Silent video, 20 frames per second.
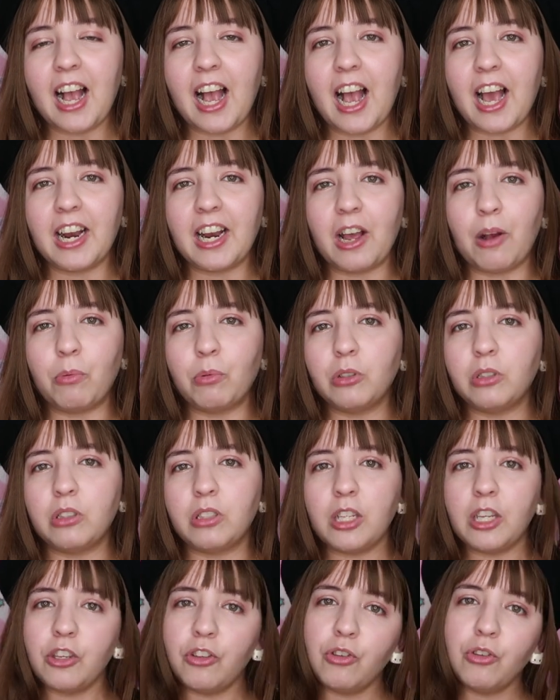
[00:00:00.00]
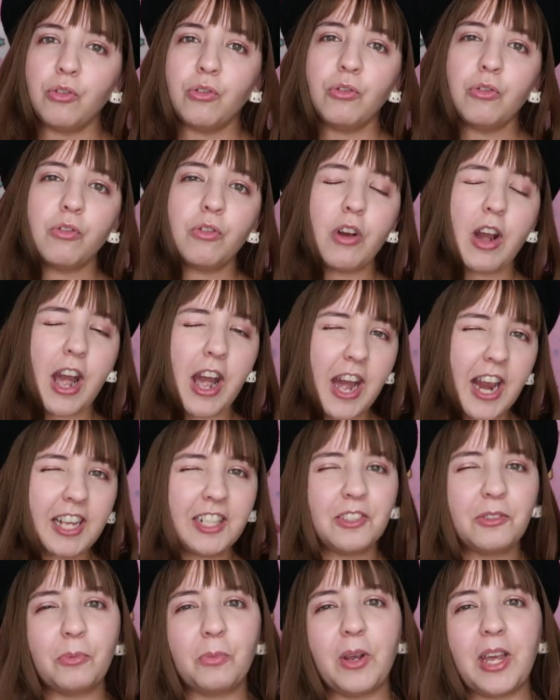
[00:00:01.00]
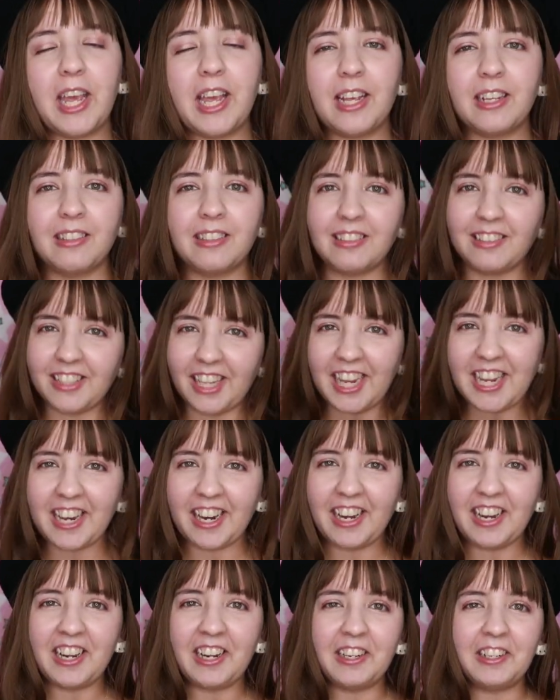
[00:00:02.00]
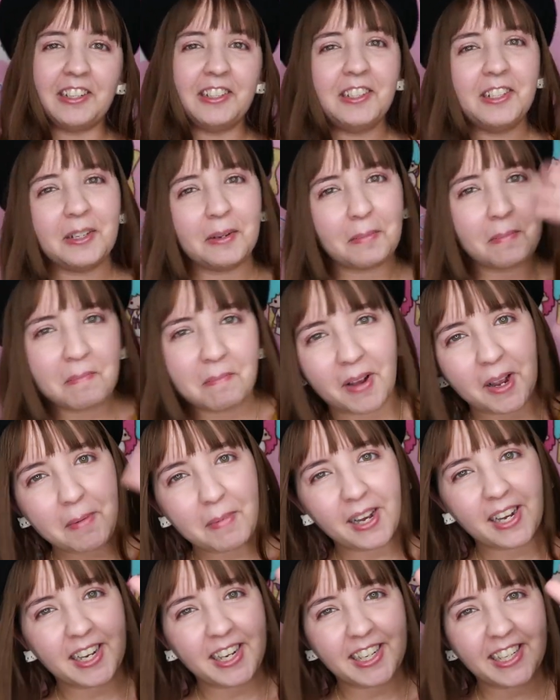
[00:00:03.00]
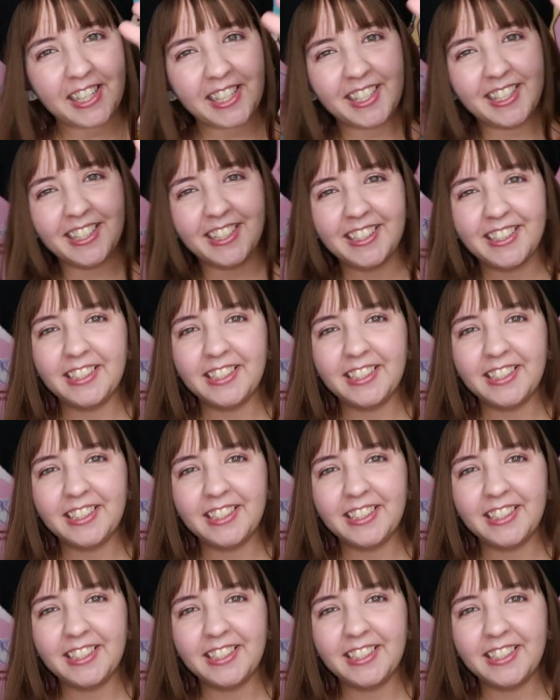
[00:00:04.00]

And I will see you next week. Take care. Bye bye.